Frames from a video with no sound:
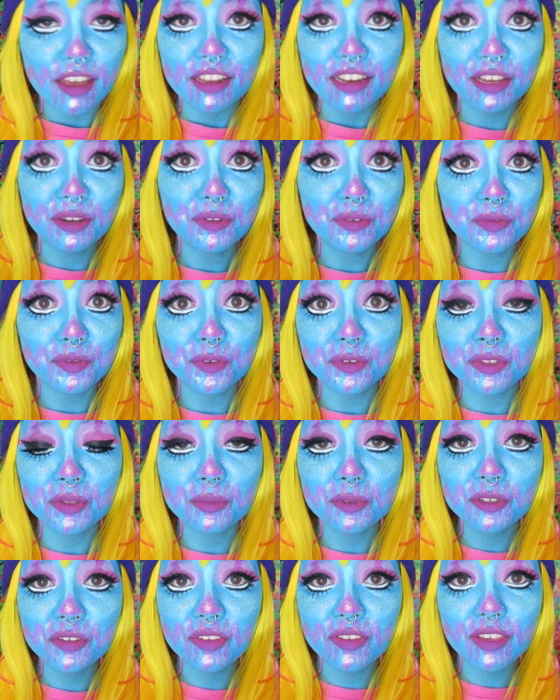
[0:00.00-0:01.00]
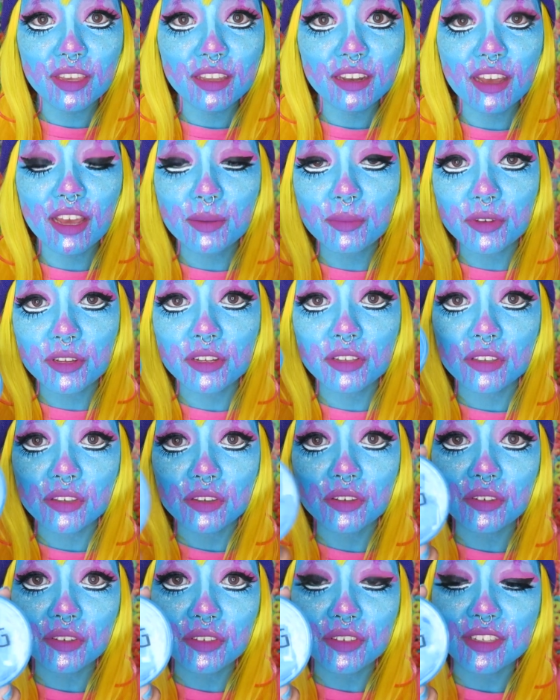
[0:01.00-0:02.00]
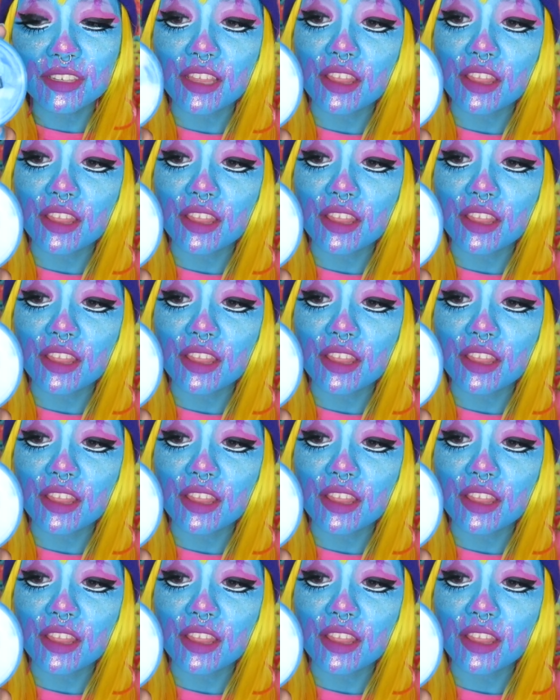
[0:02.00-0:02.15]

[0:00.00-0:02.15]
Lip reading: Now for the blue skin, I'm gonna use